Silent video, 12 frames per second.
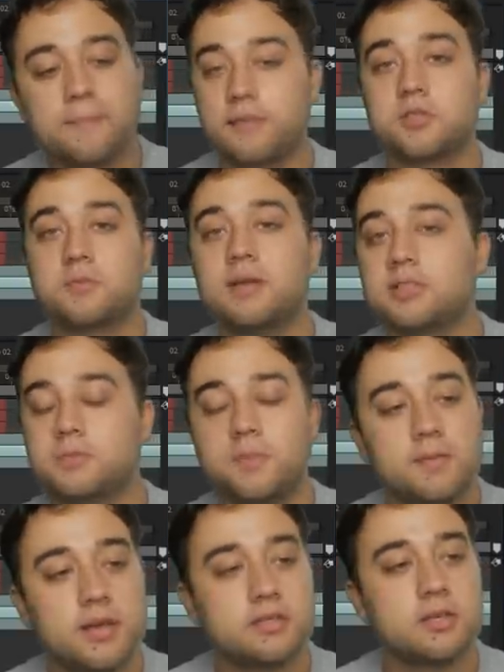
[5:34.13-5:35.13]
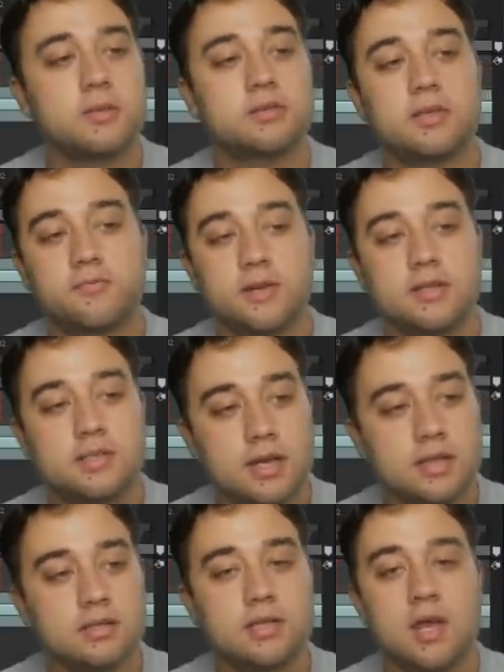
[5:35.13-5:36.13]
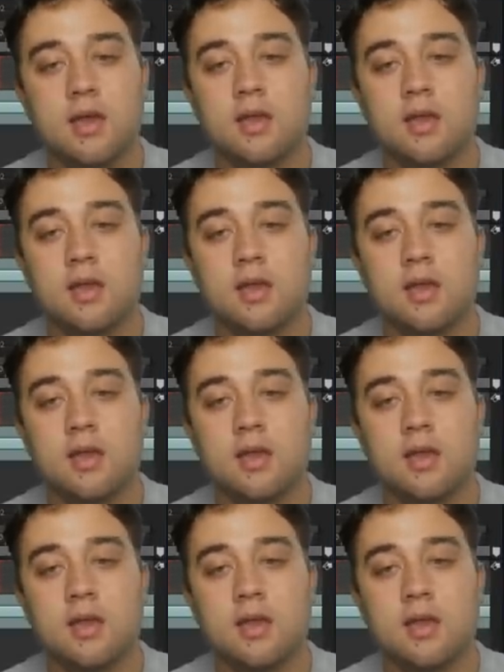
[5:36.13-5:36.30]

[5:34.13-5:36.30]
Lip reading: I've just been experimenting with different tint,